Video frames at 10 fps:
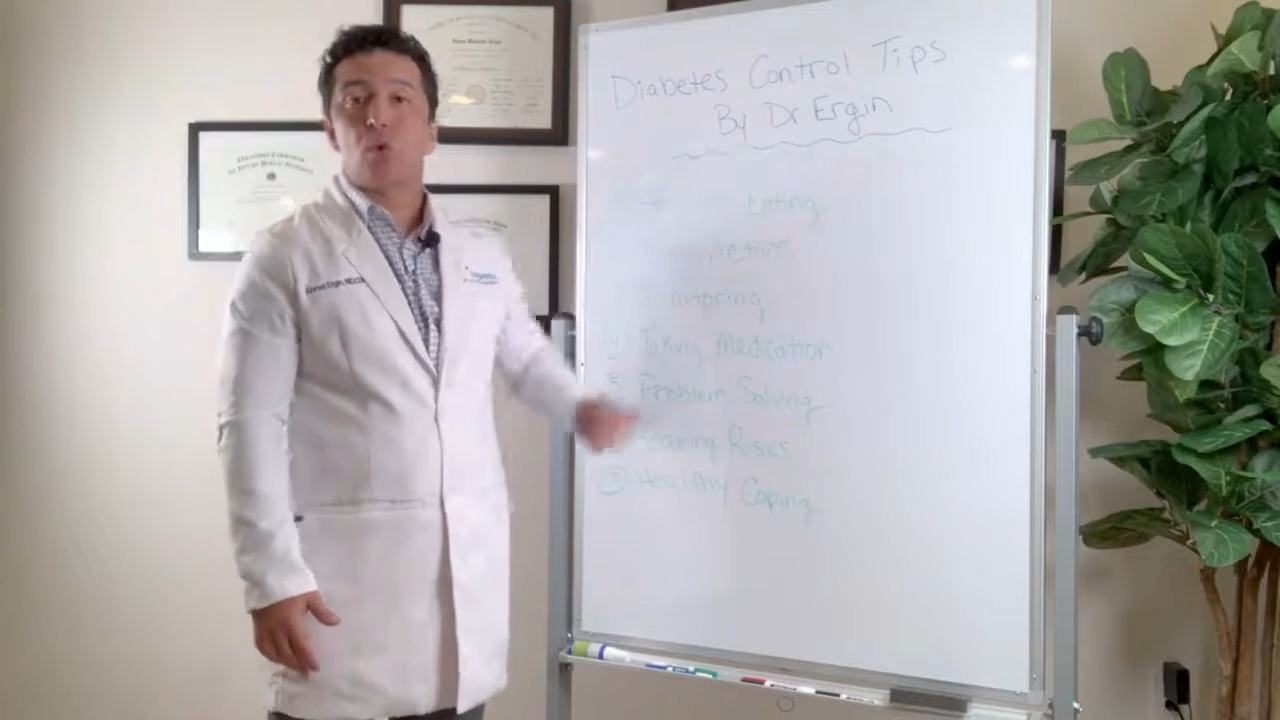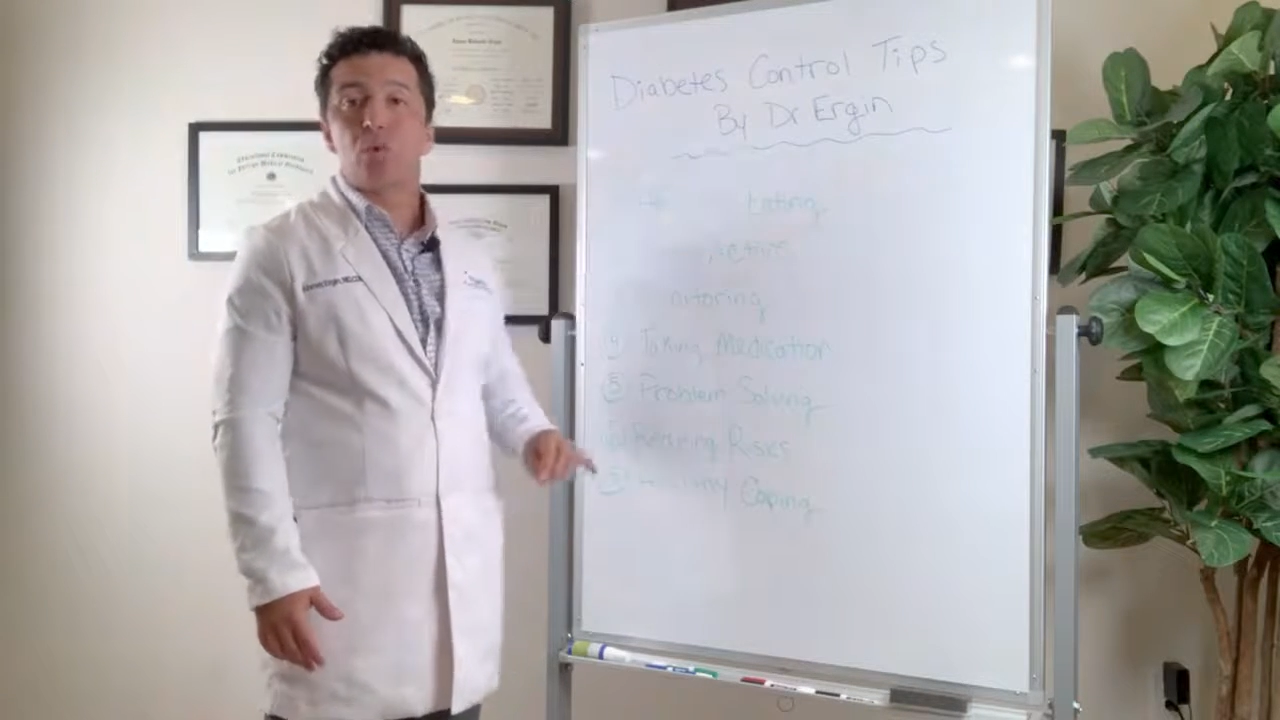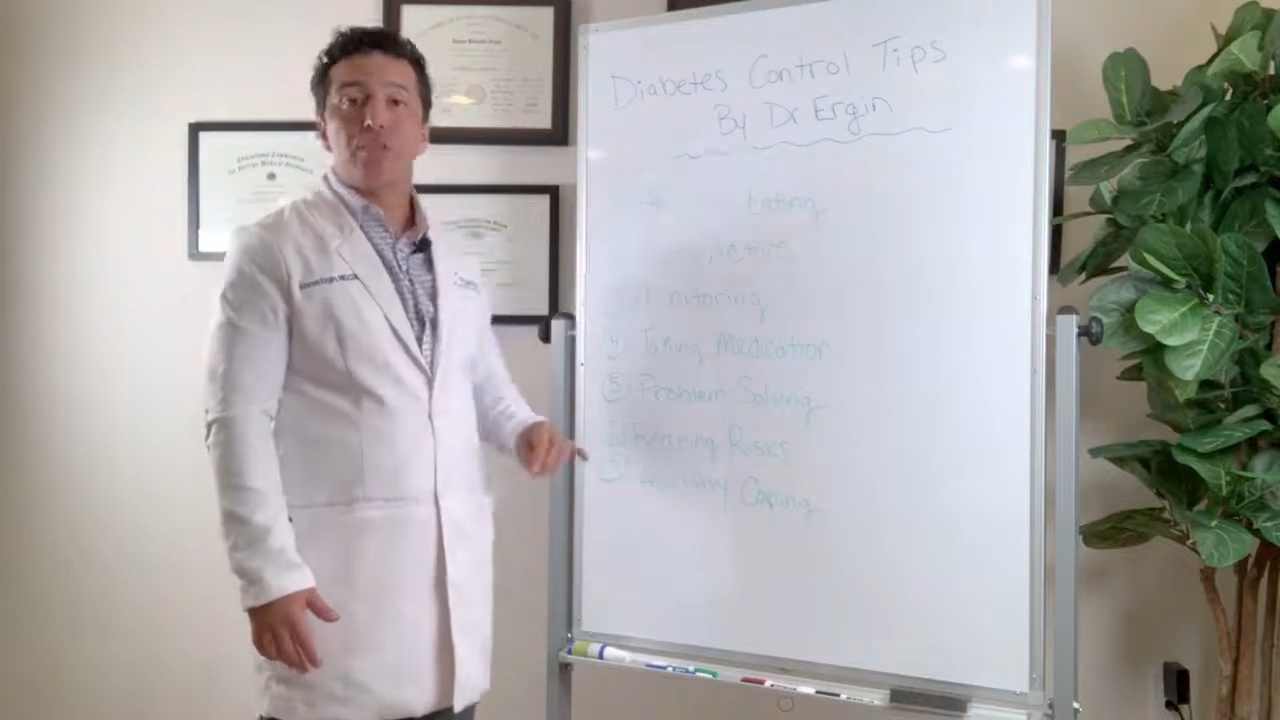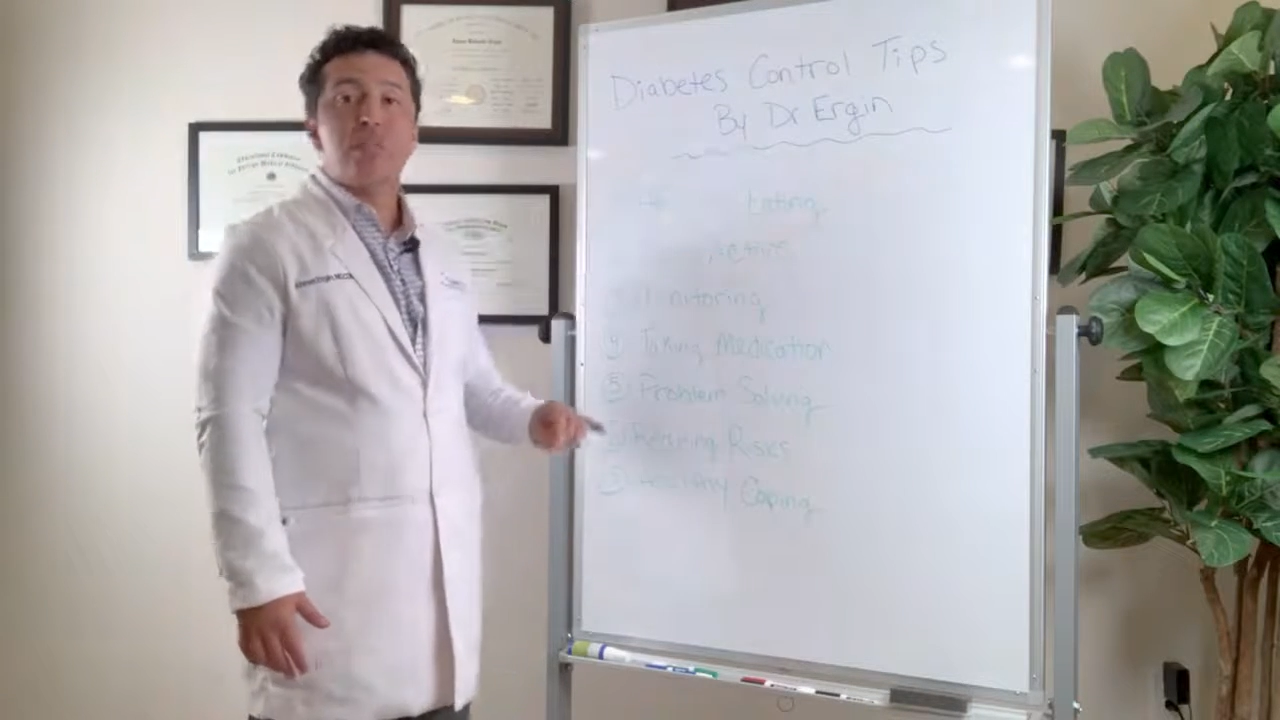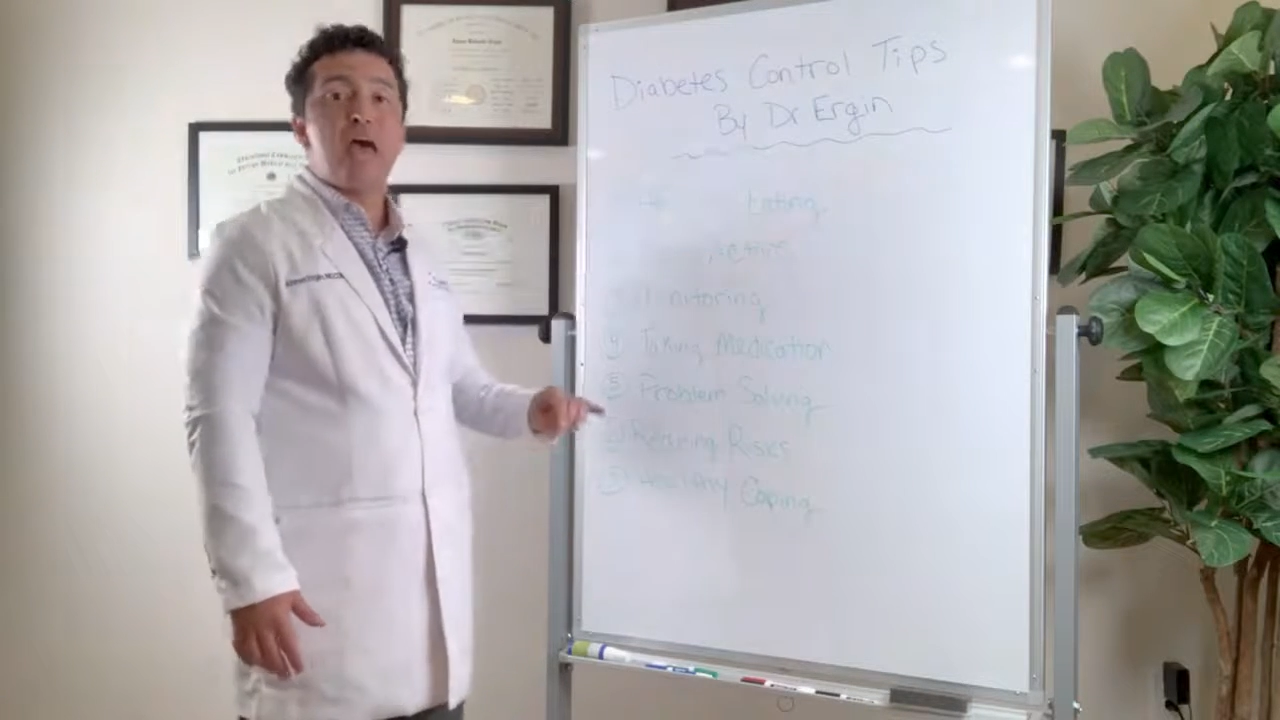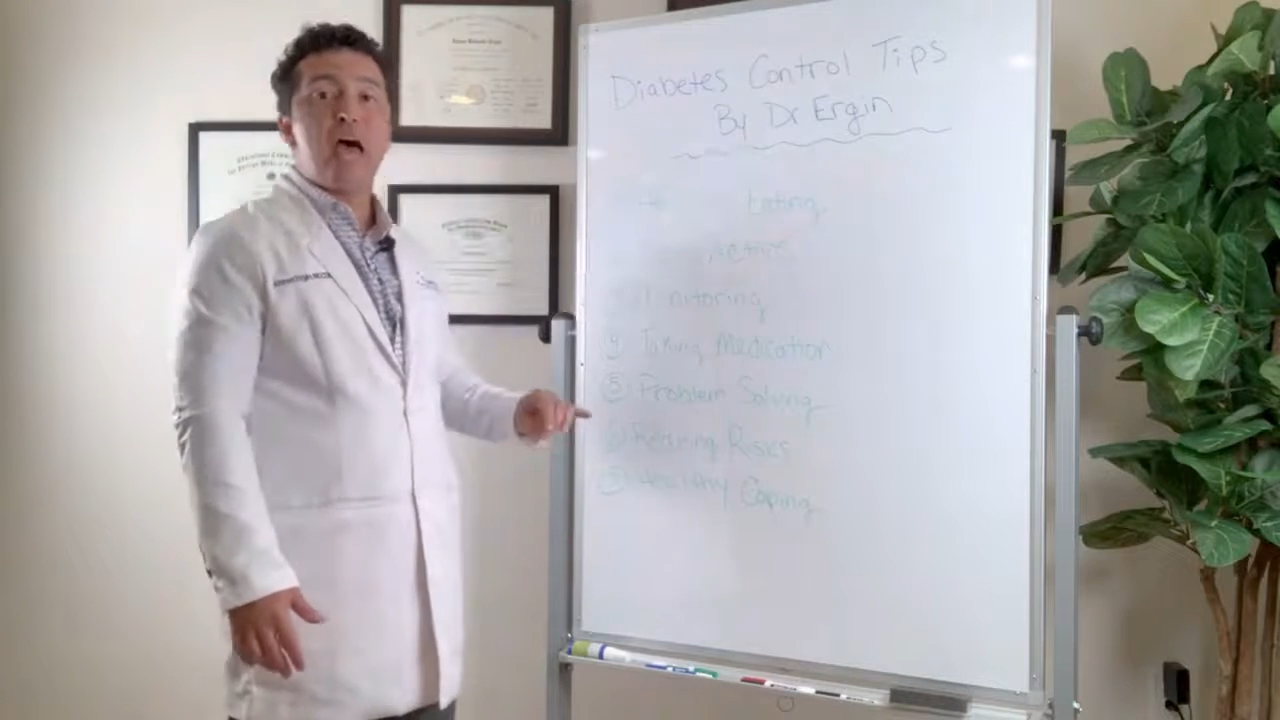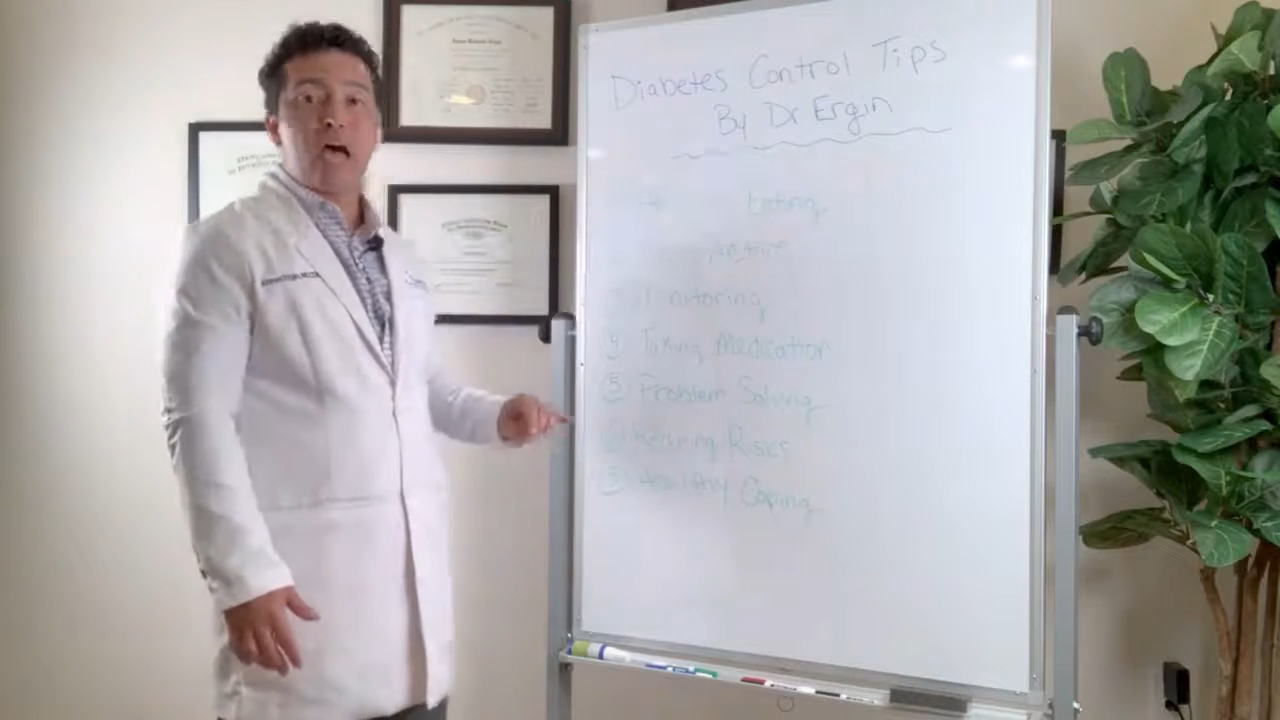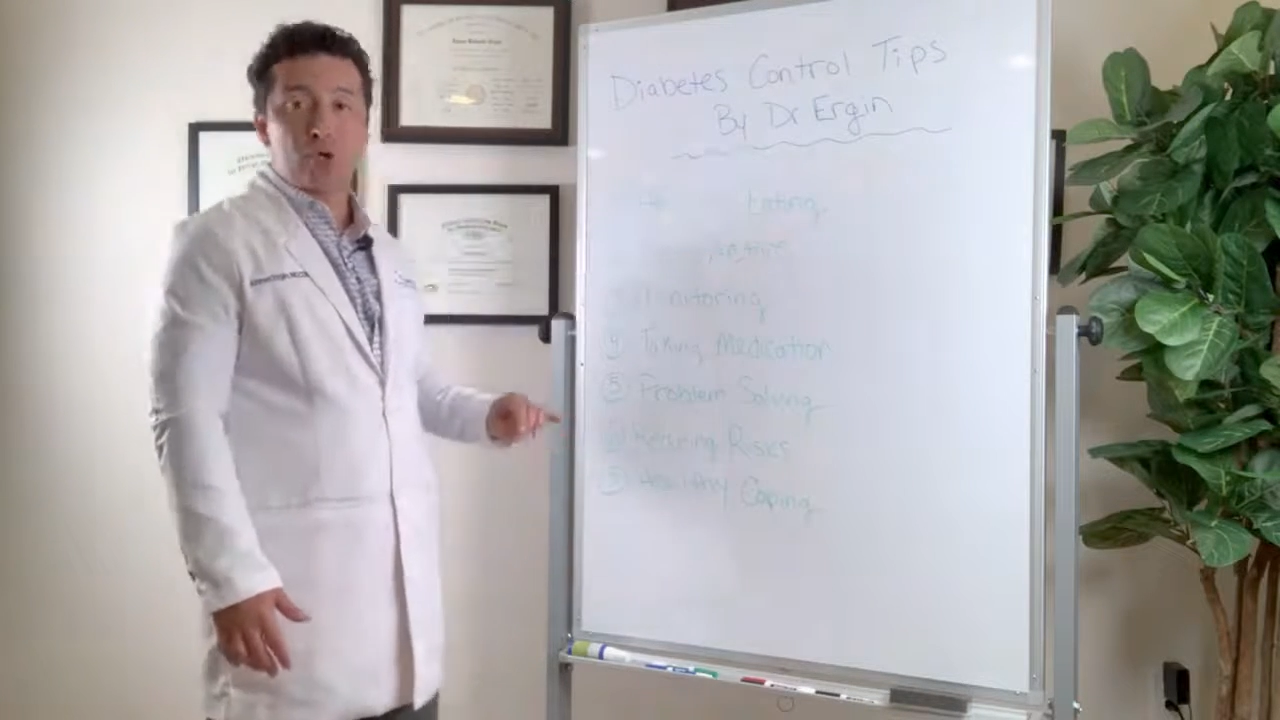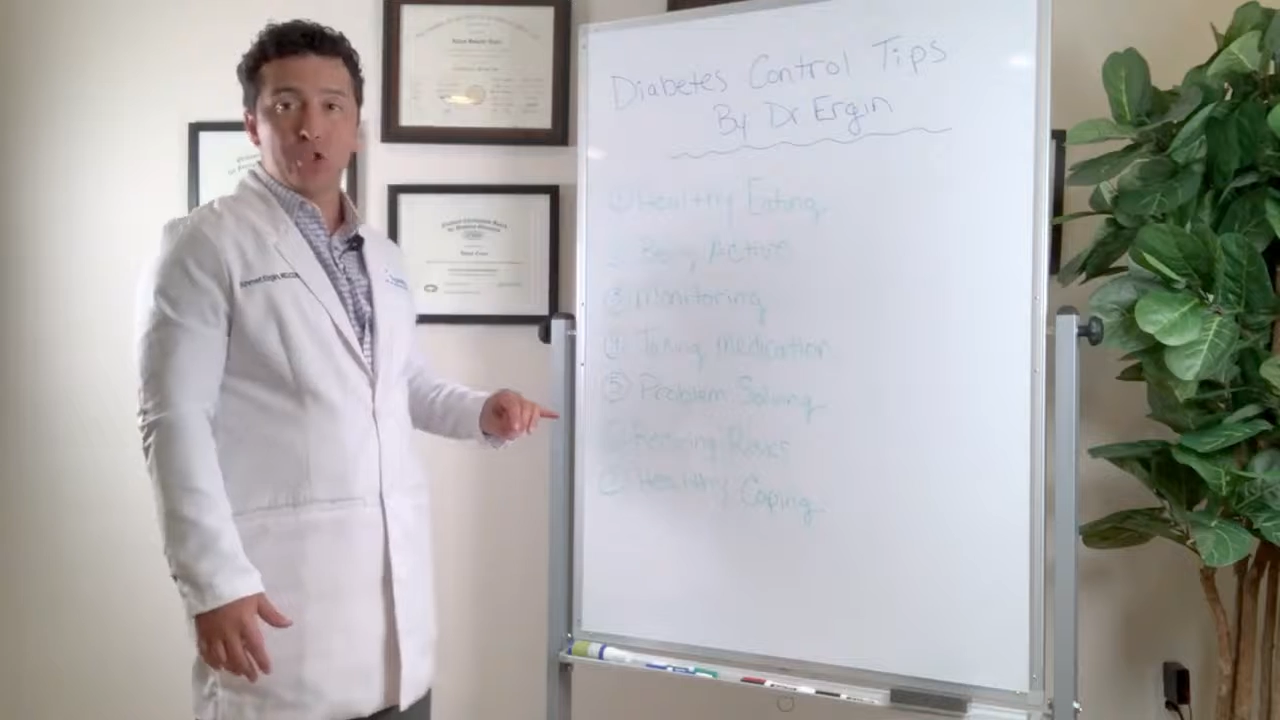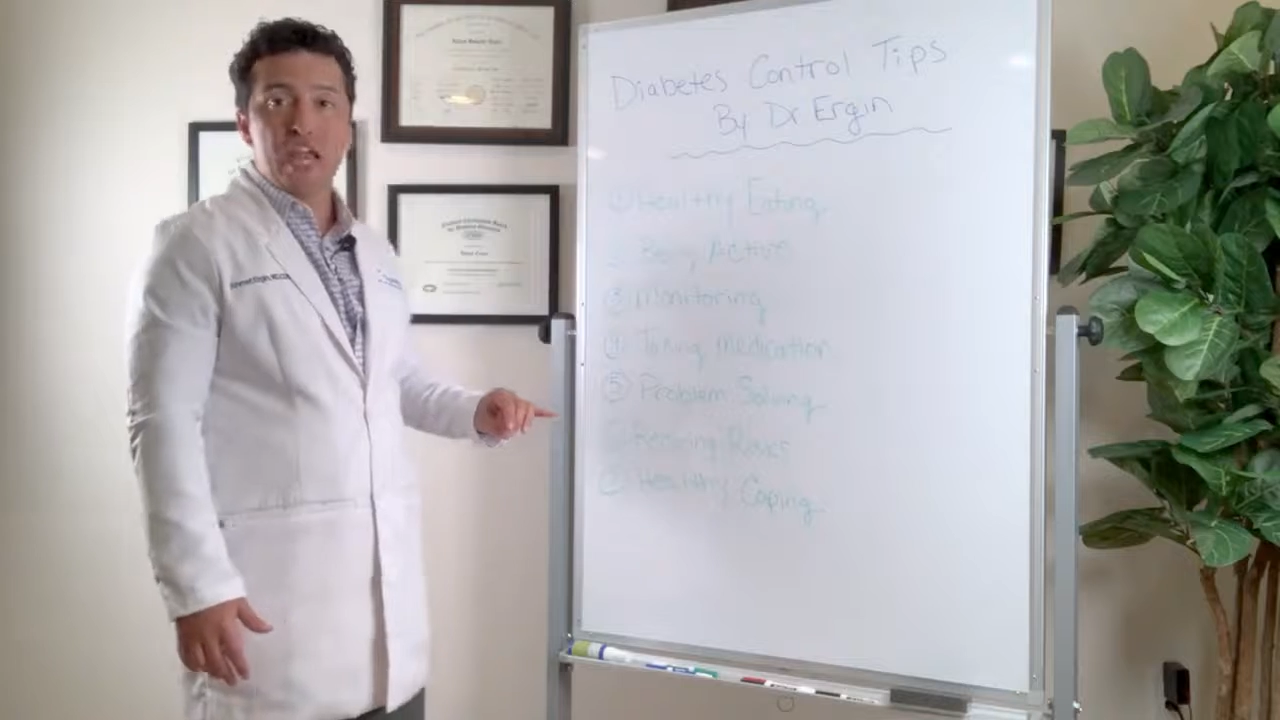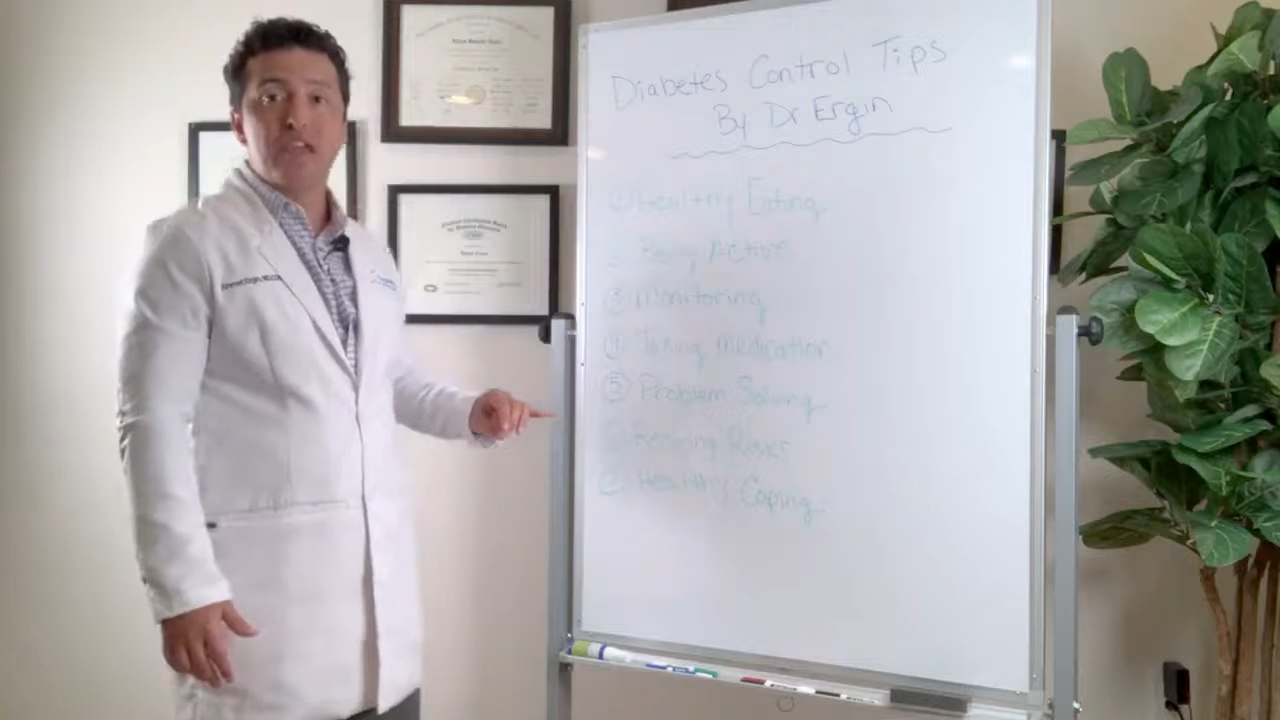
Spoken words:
without